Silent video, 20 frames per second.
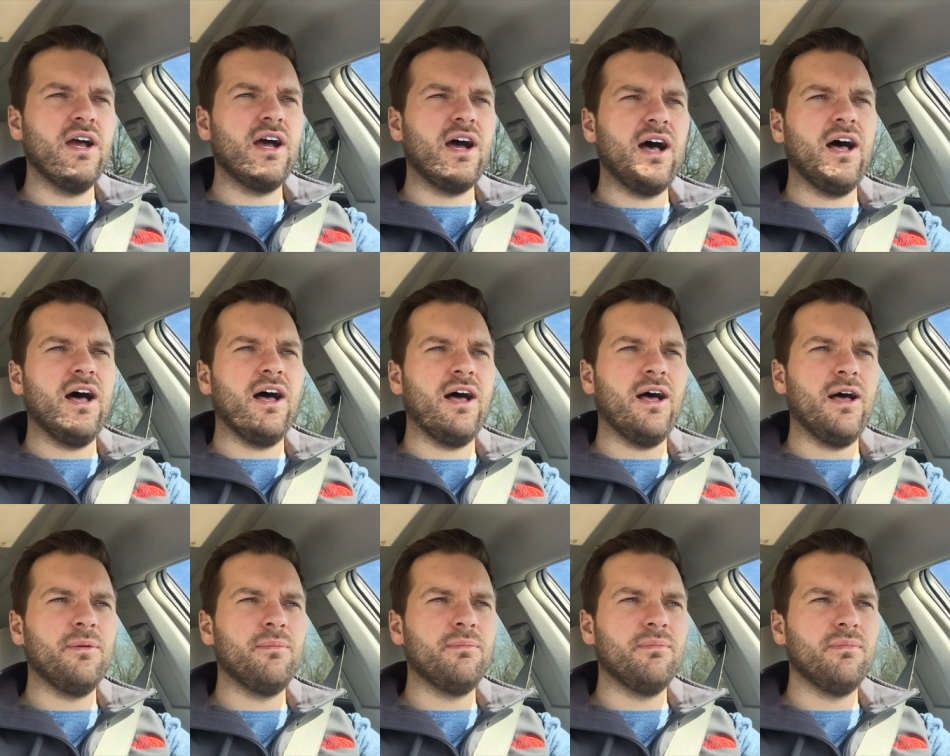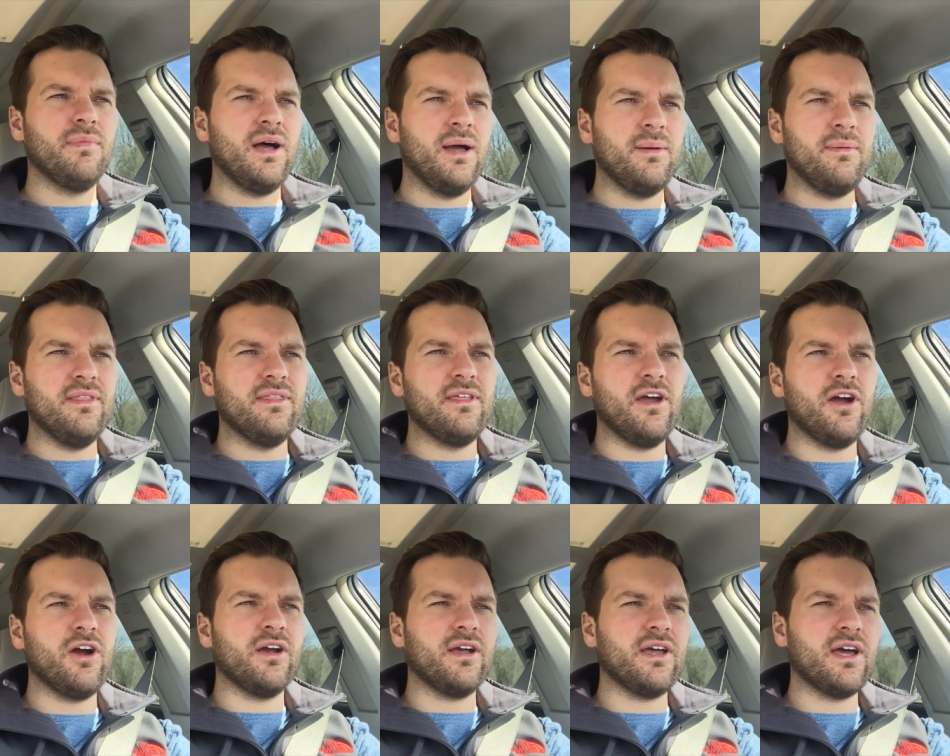Um, I mean,
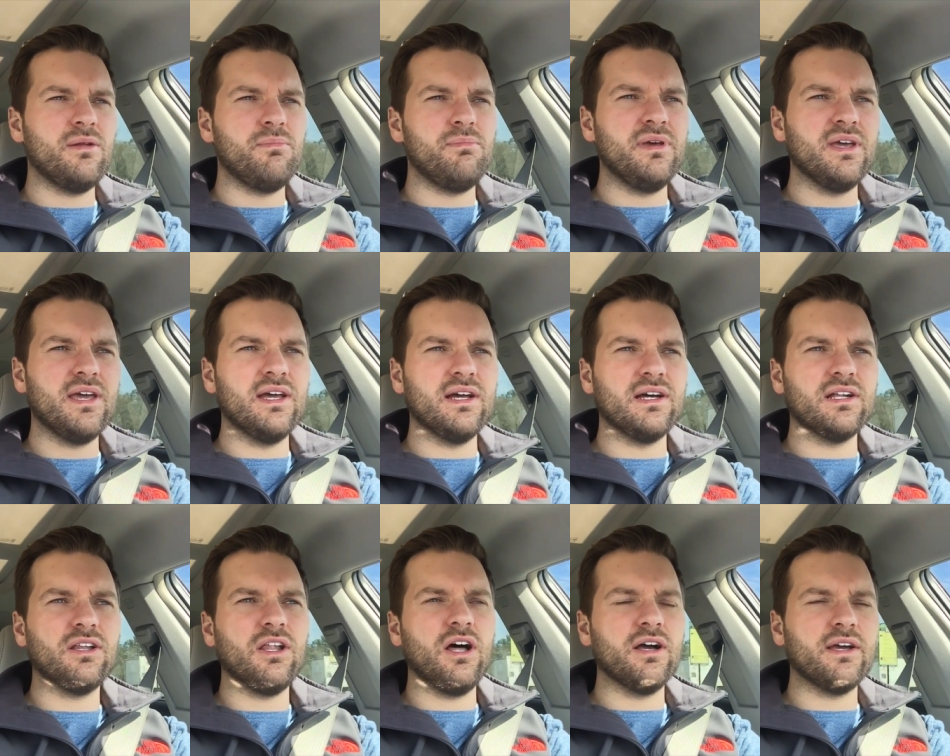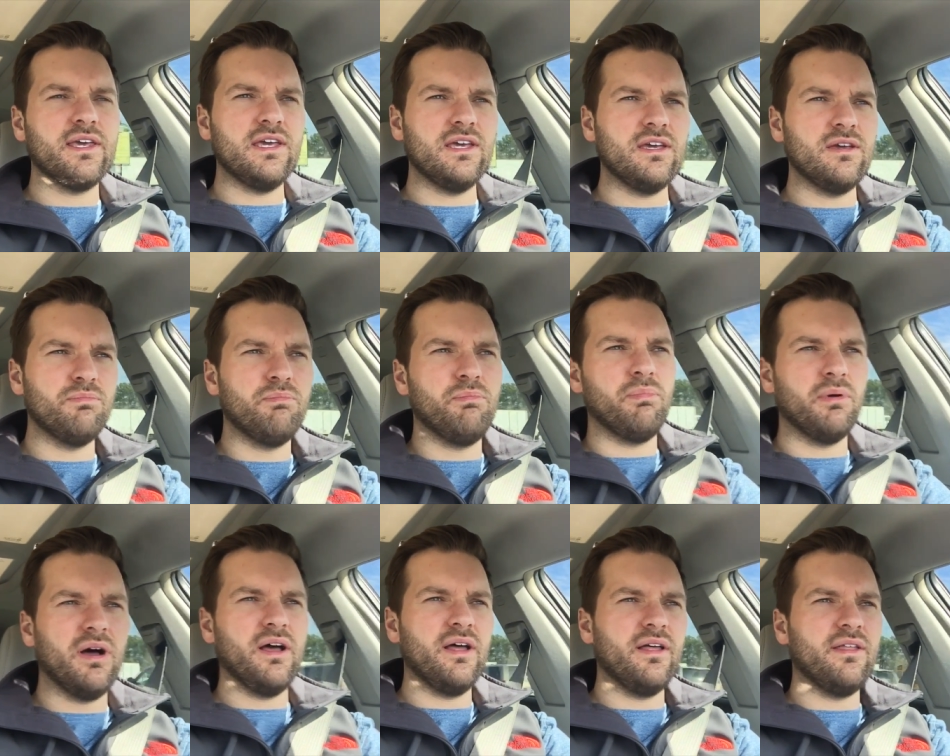they are kind of big and clunky,
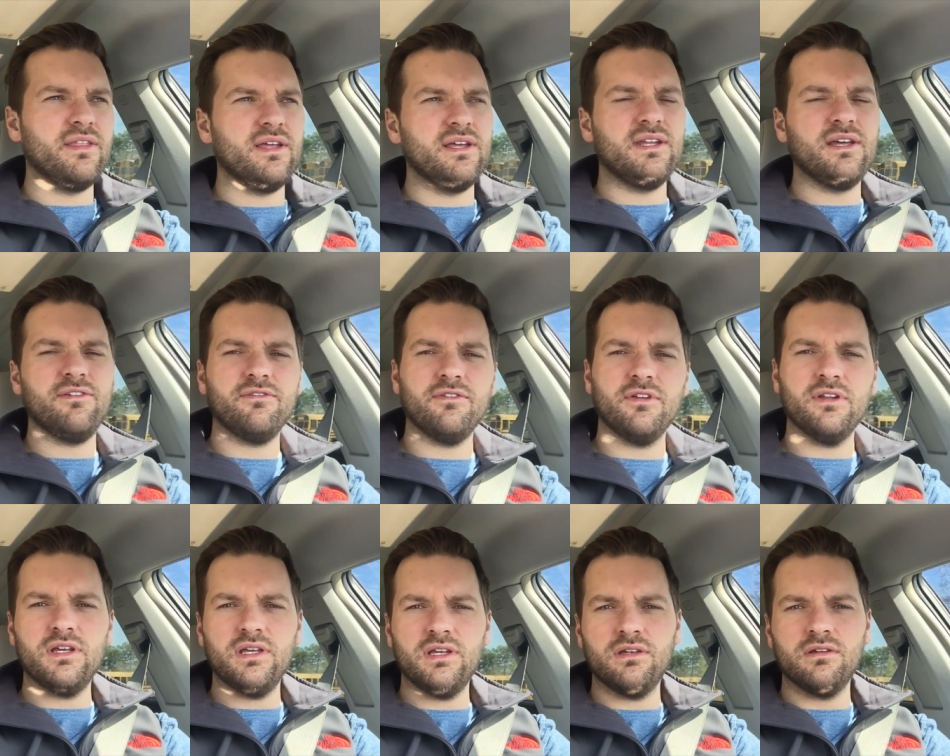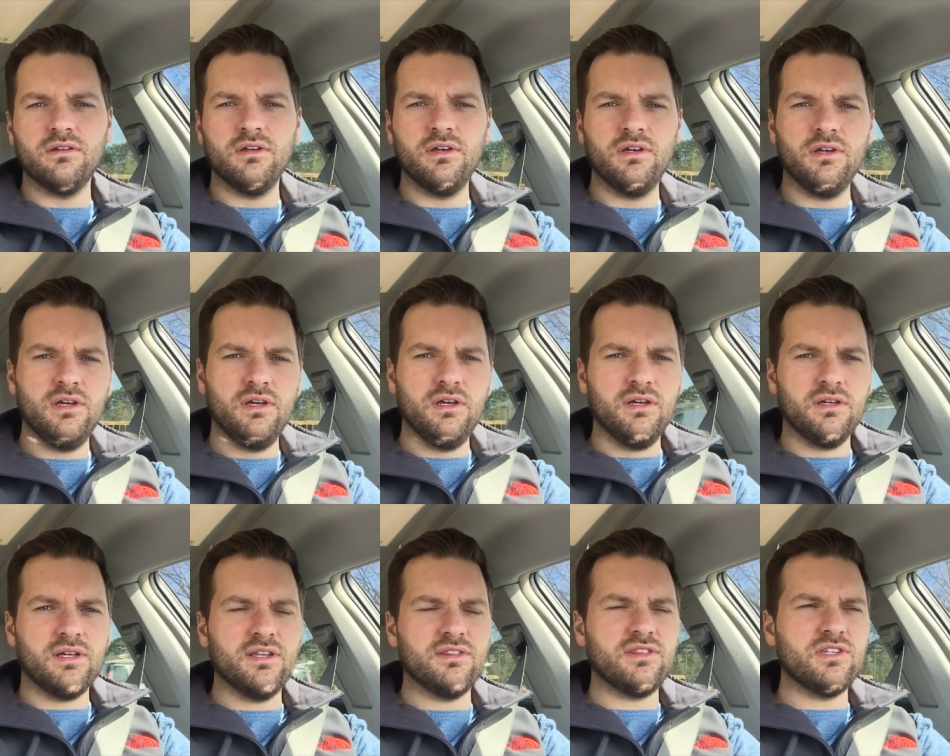but they definitely
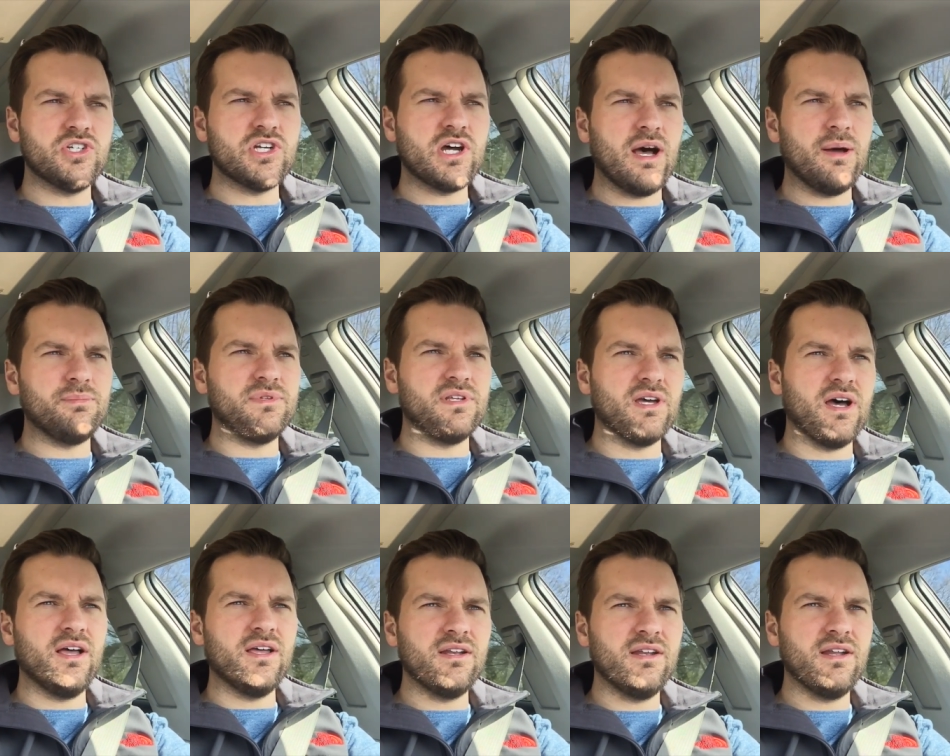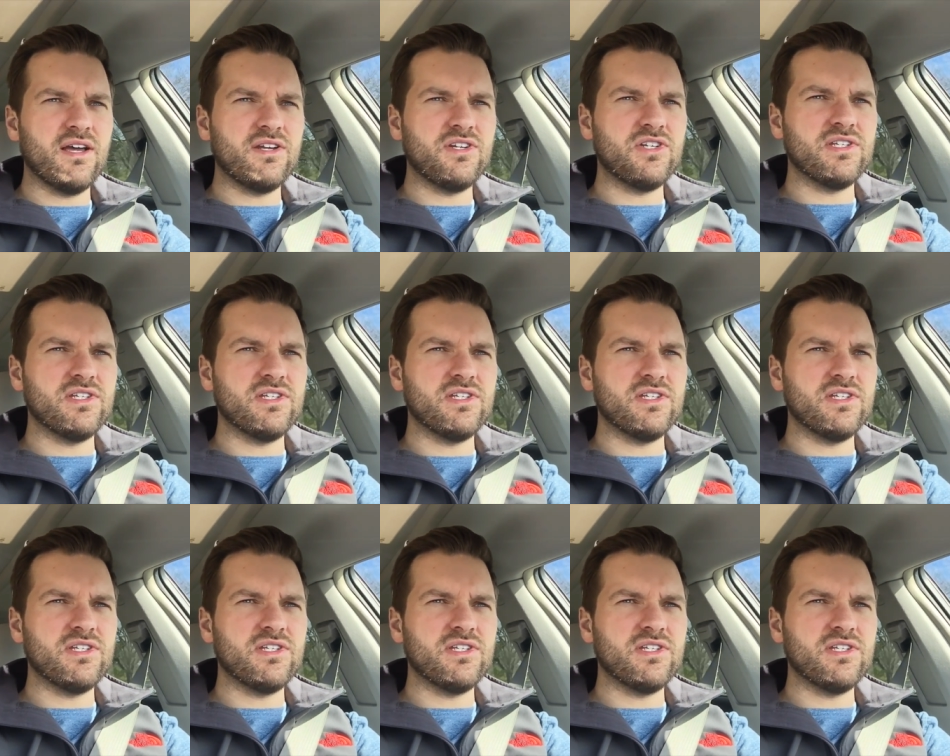get the job done. I